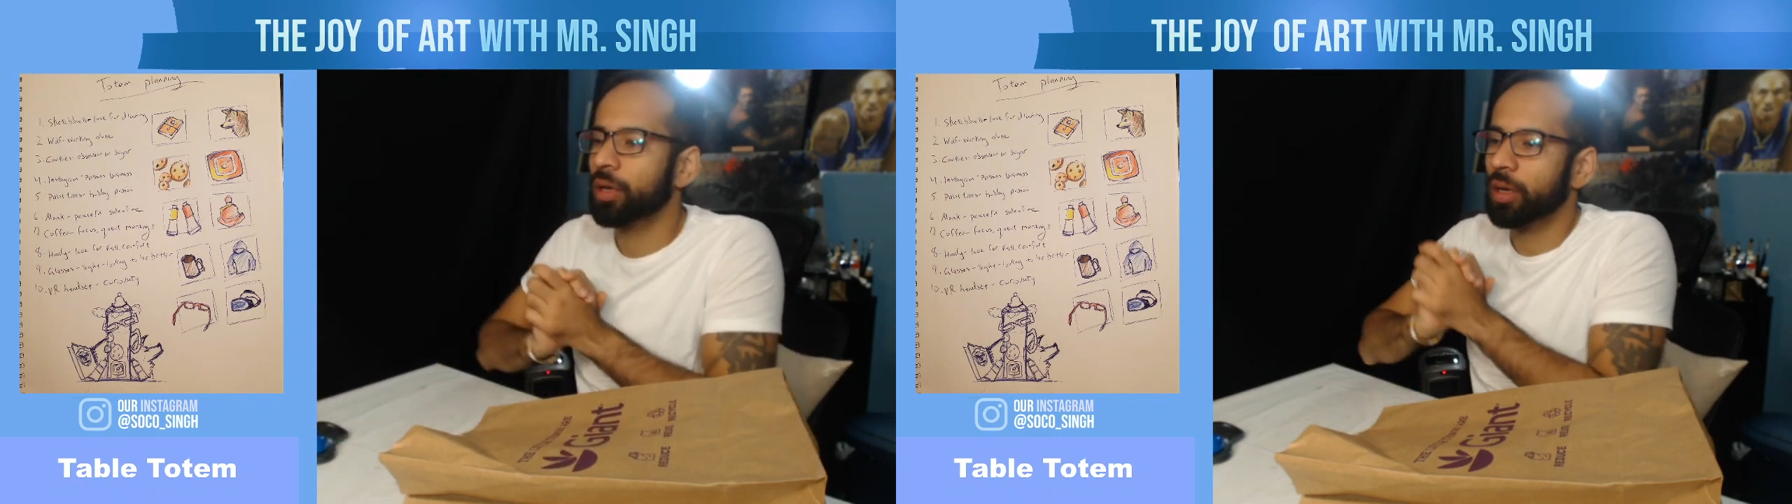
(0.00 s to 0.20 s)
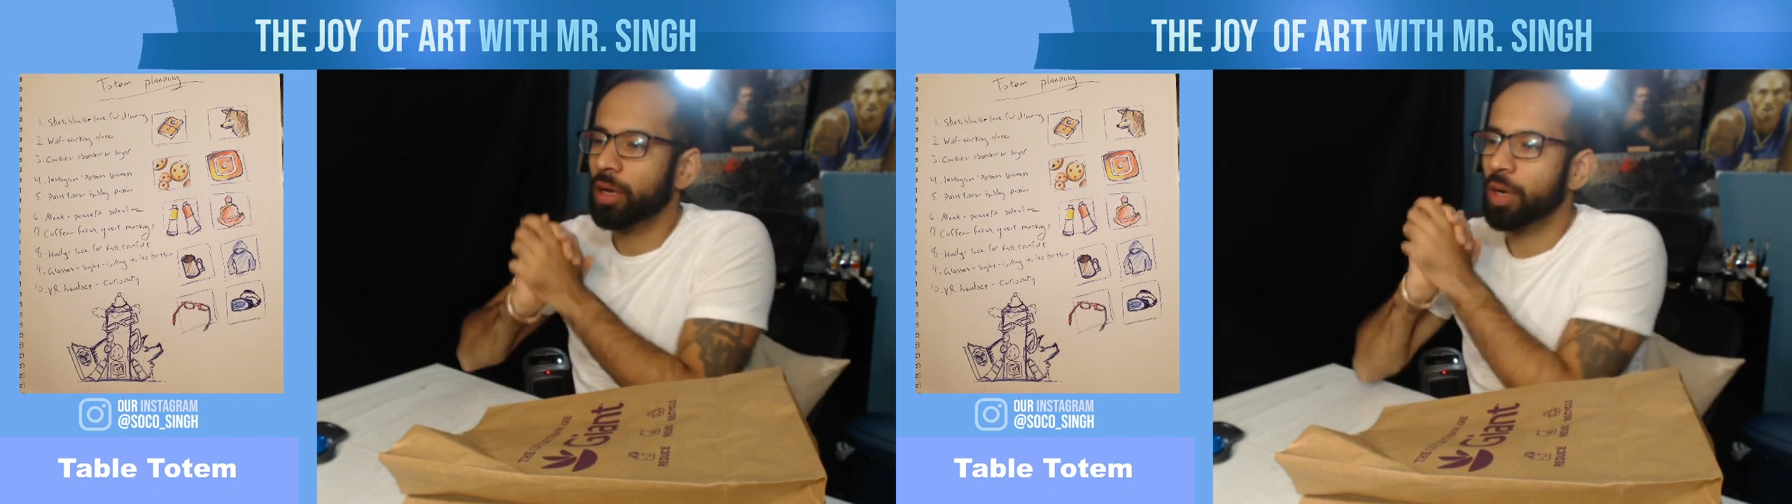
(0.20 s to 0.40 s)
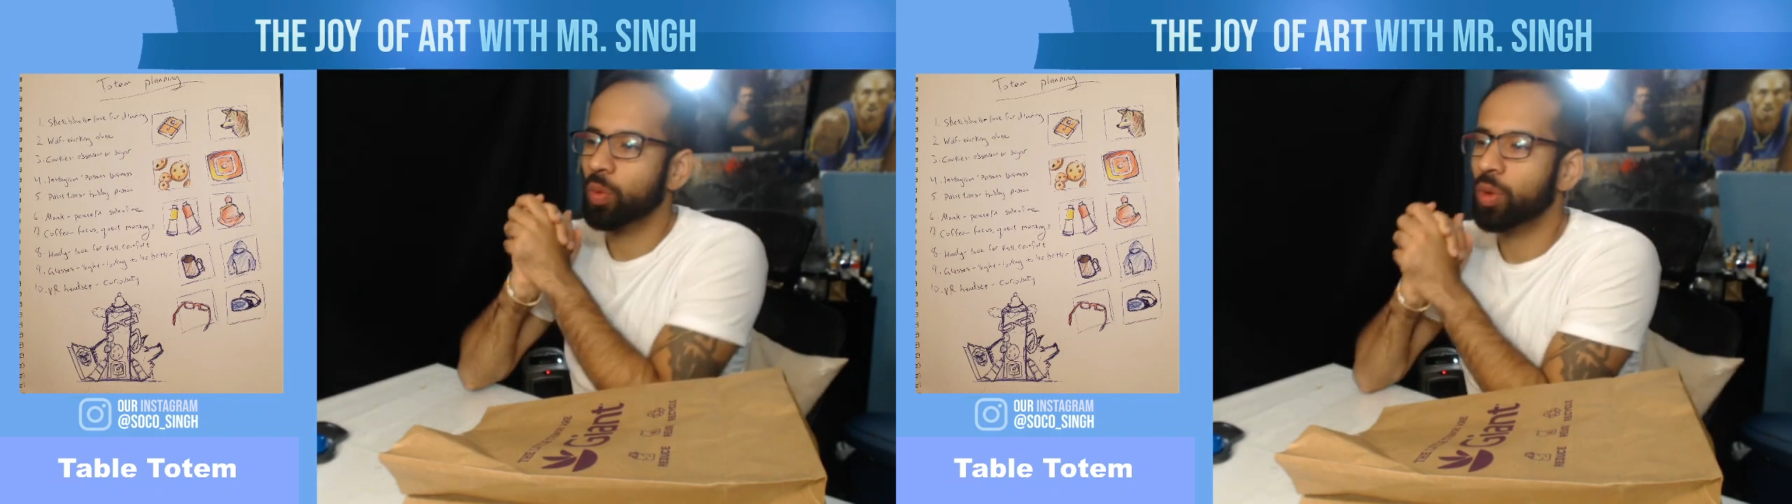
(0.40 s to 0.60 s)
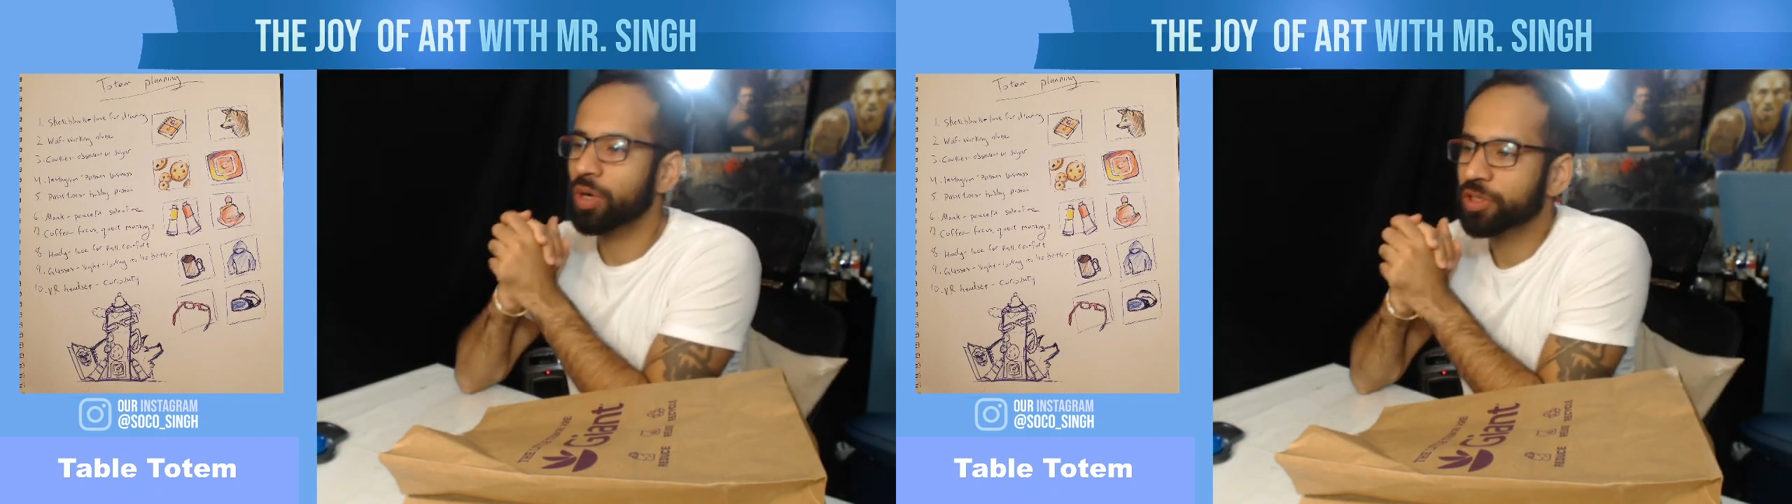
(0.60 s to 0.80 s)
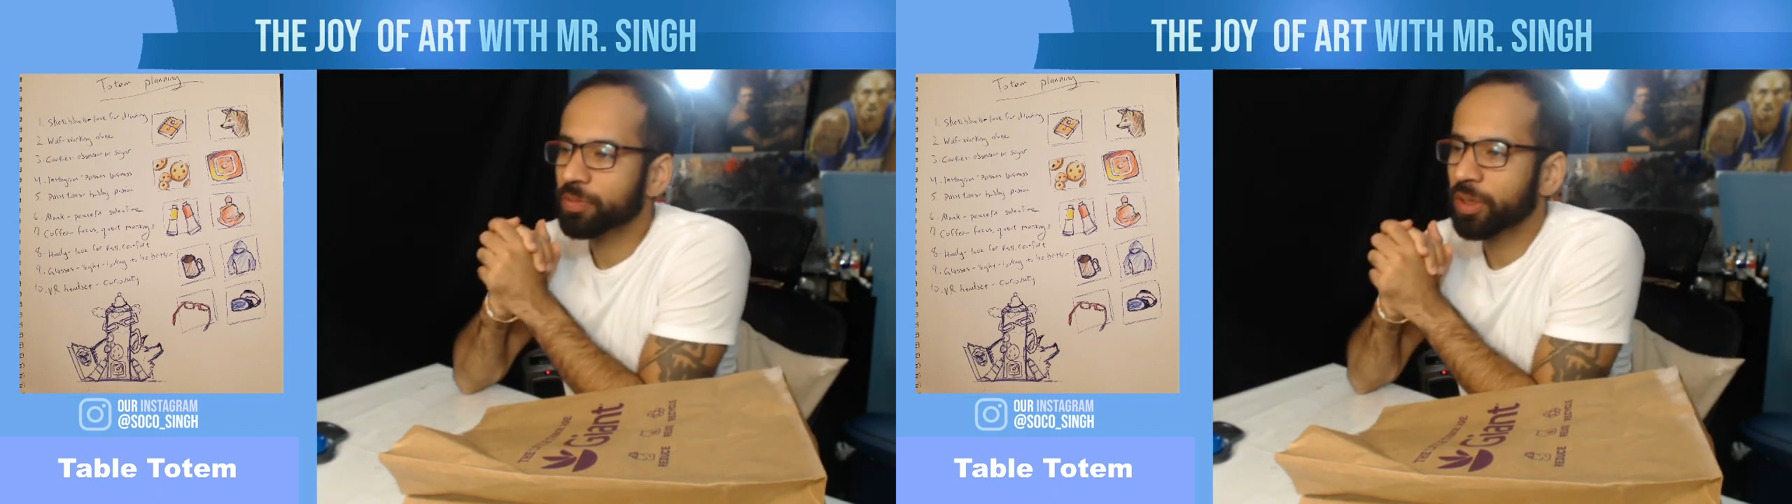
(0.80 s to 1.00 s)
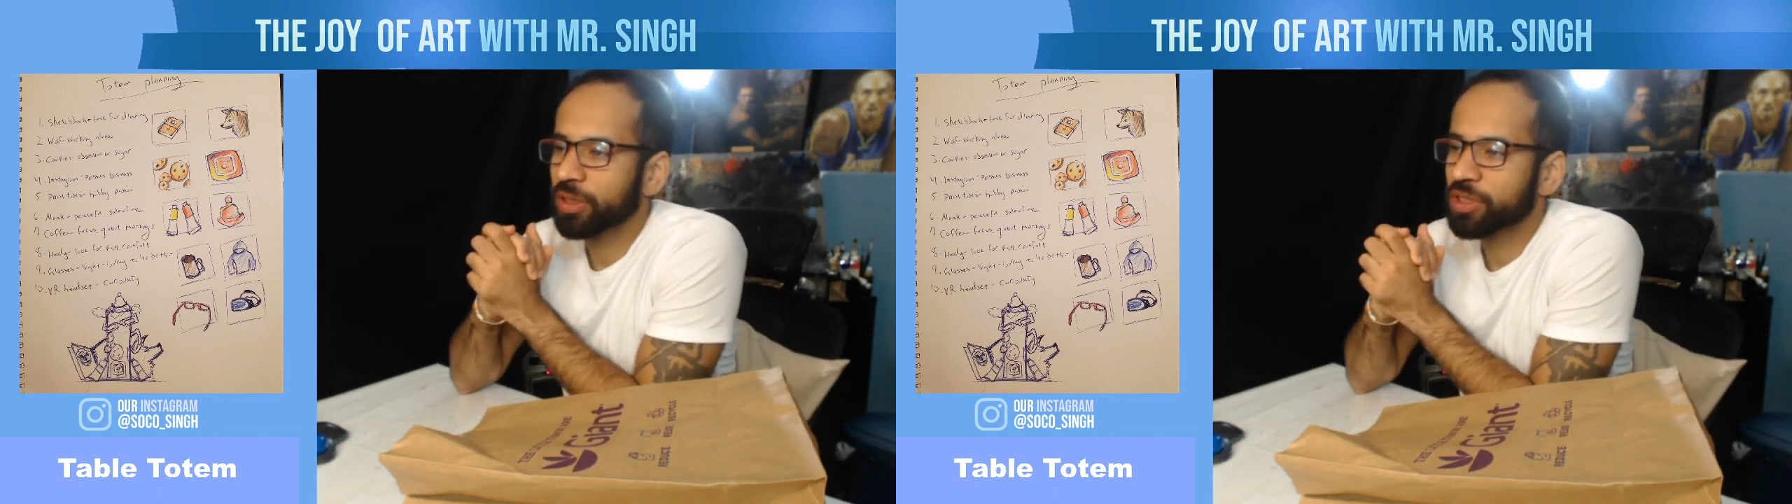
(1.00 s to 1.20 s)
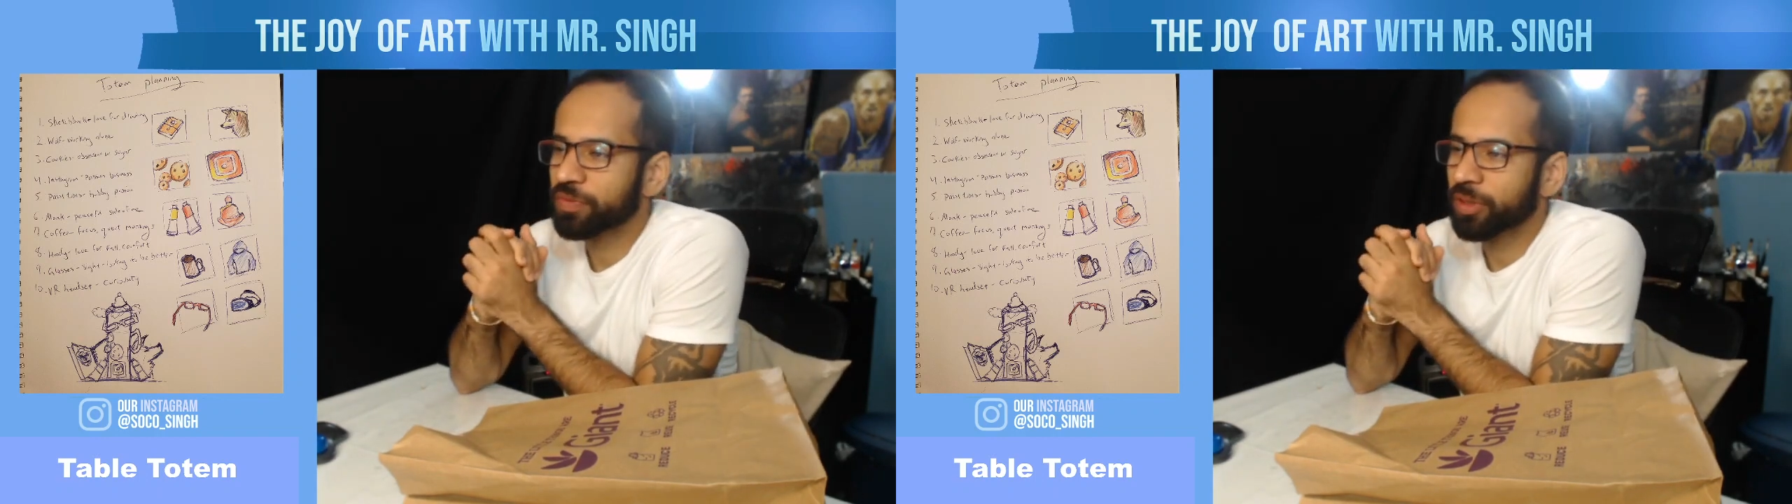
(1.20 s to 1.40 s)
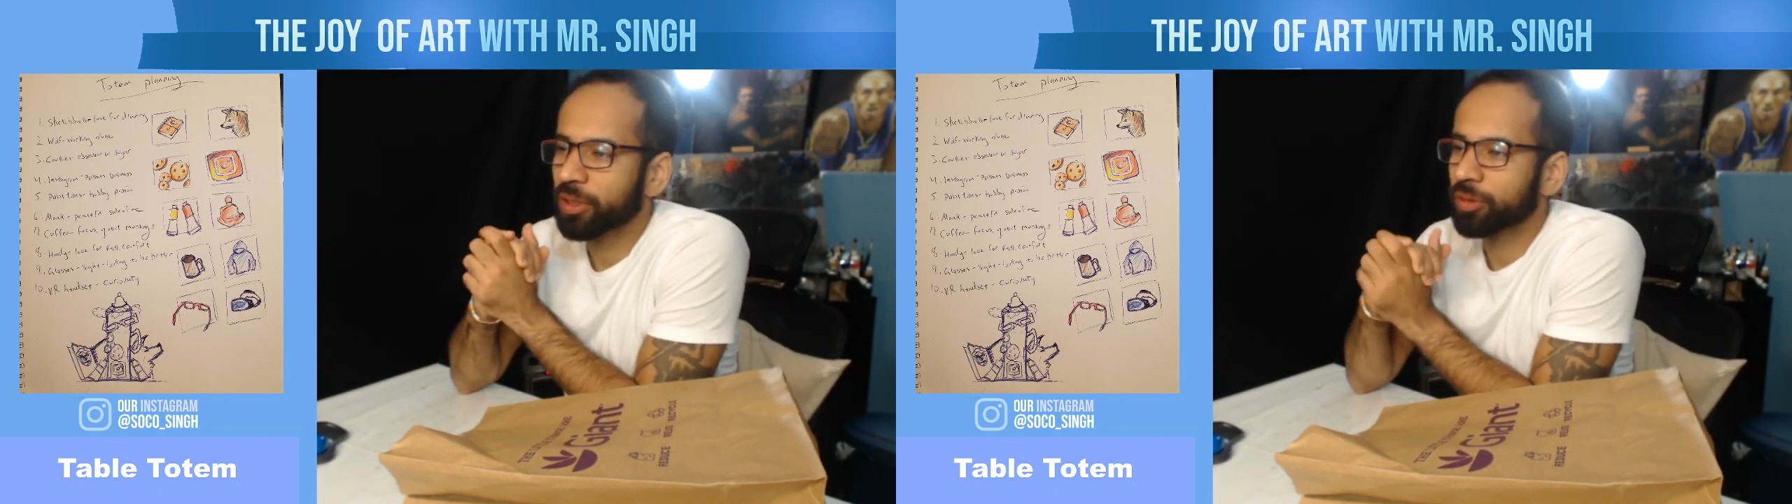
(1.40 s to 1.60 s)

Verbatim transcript: I wanted to make this video